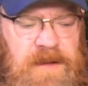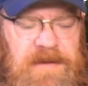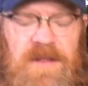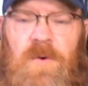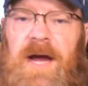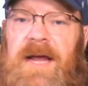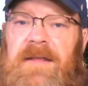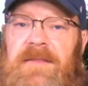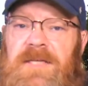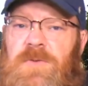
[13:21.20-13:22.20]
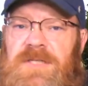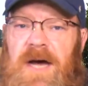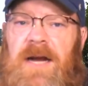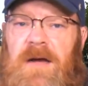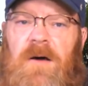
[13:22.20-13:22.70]
By the way, this
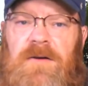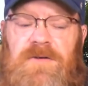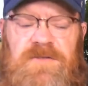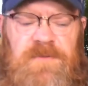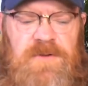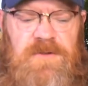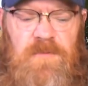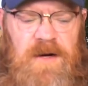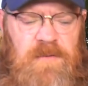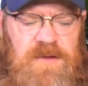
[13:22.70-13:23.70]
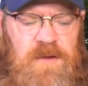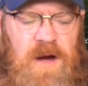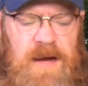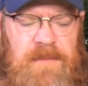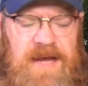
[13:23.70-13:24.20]
was not Collier's first run-in with the
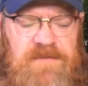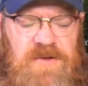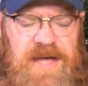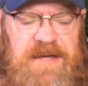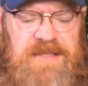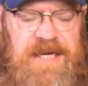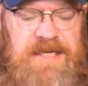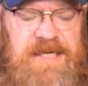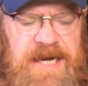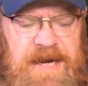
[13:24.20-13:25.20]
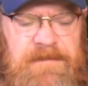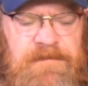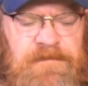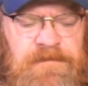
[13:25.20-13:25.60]
law. In May of 2018,